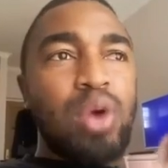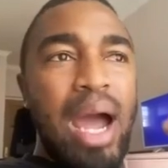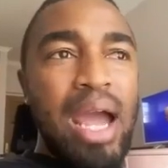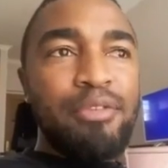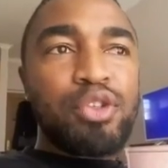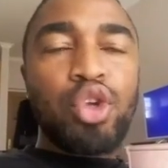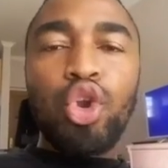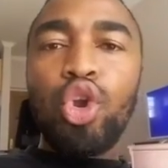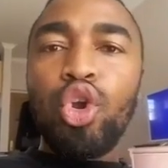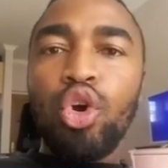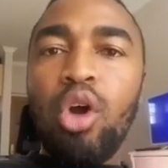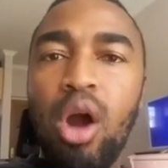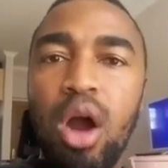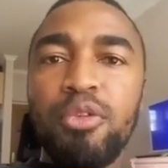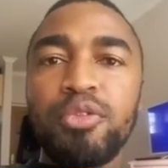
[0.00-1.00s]
So I have to
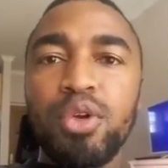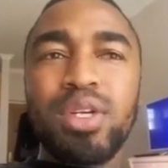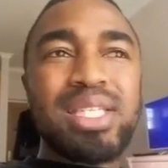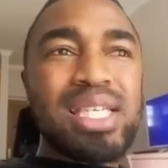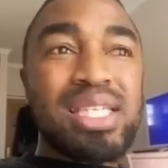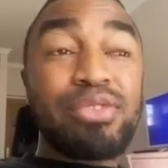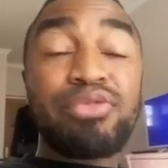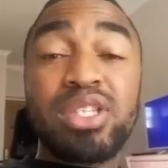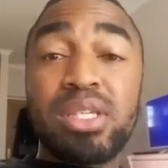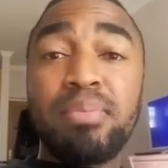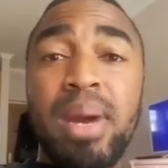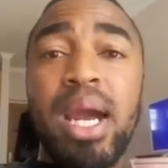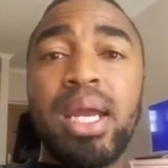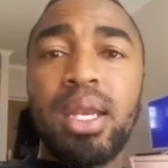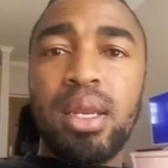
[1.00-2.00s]
look after it as if it's
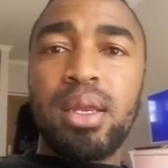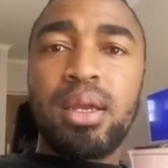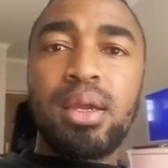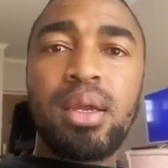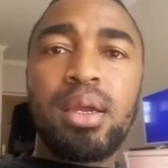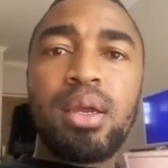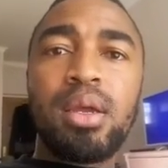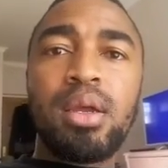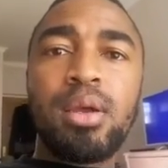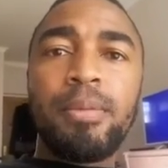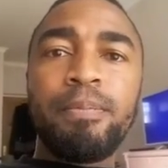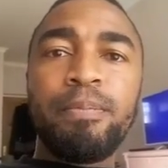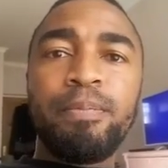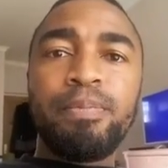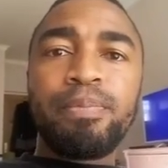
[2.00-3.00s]
mine.
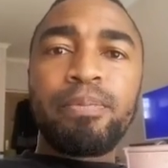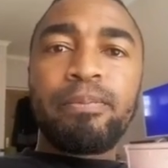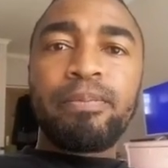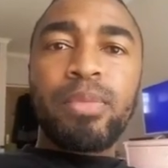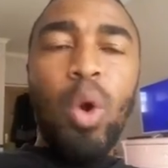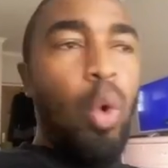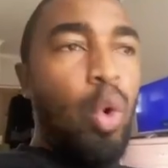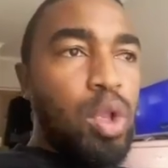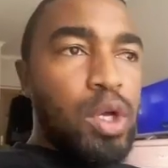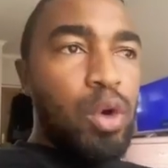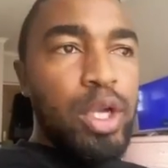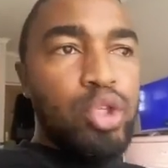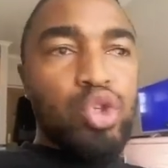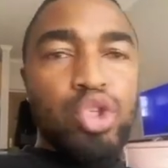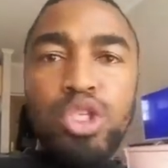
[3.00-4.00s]
All the
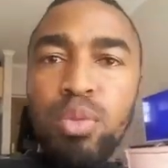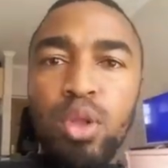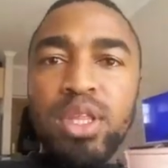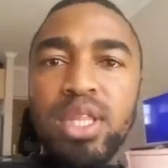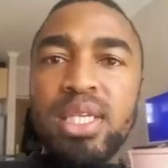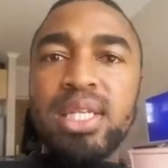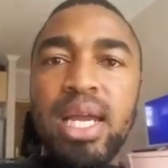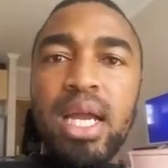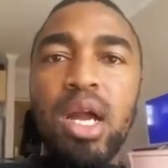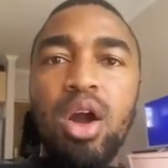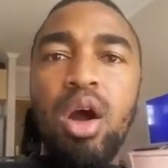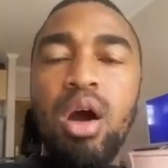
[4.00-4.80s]
way to small things like a